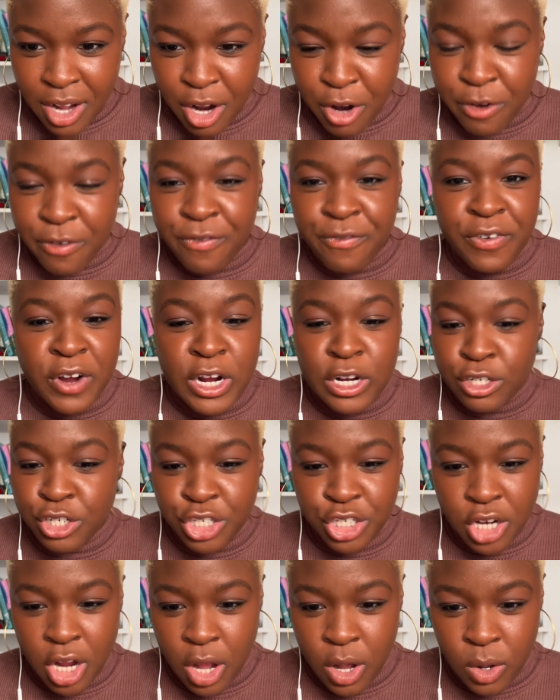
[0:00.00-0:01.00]
Her first
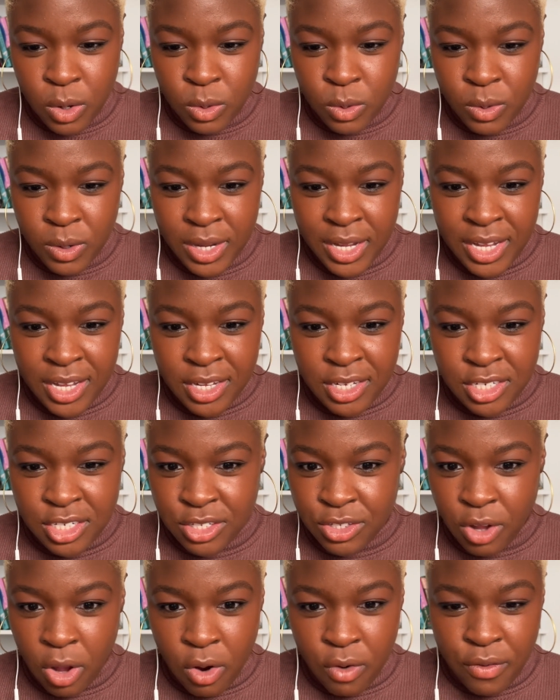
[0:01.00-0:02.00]
show,
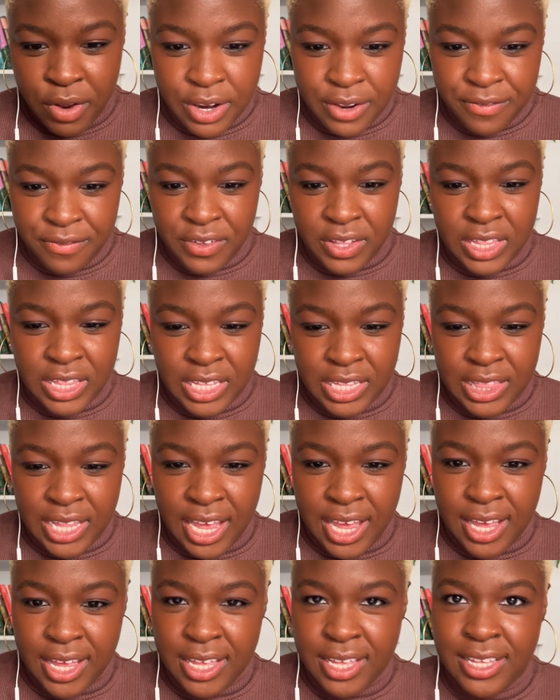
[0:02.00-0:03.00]
she's already feeling
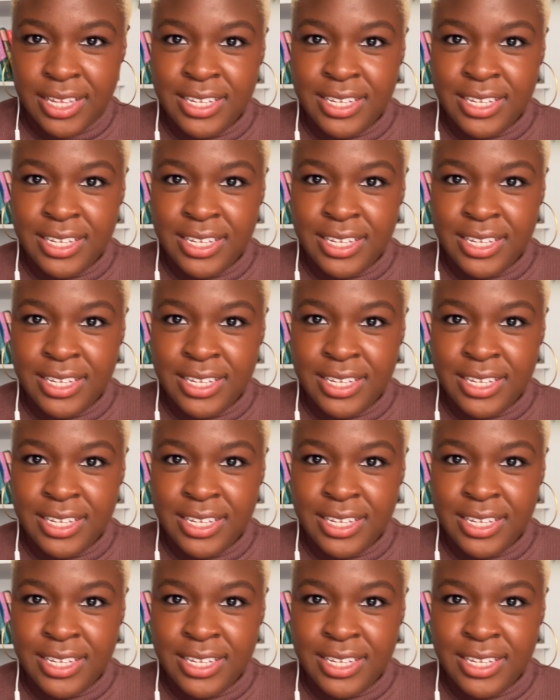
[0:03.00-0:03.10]
that.